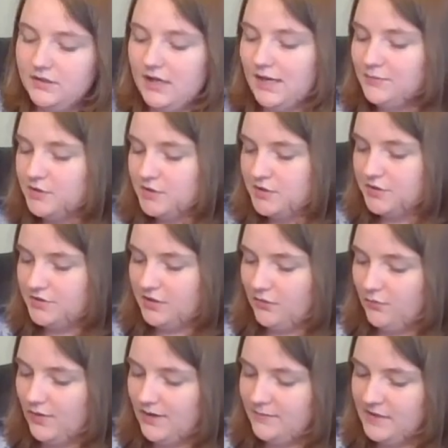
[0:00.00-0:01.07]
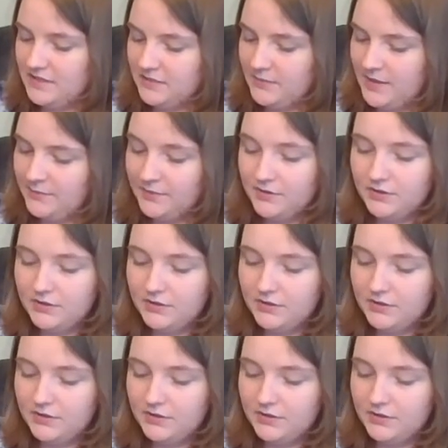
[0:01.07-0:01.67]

I'm just using a white piece of paper.